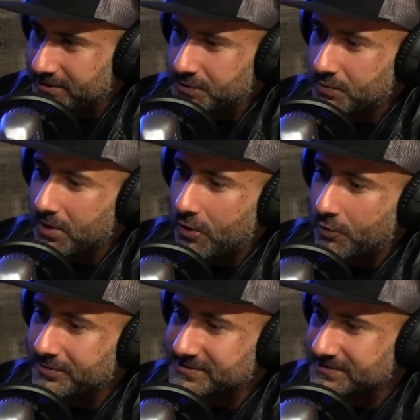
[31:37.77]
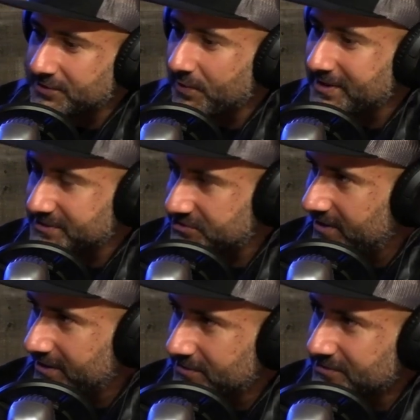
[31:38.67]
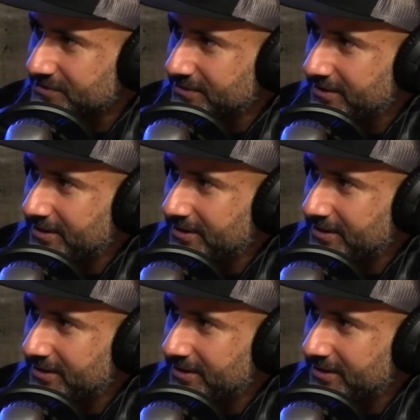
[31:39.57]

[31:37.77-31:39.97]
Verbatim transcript: you are open to the greatest change.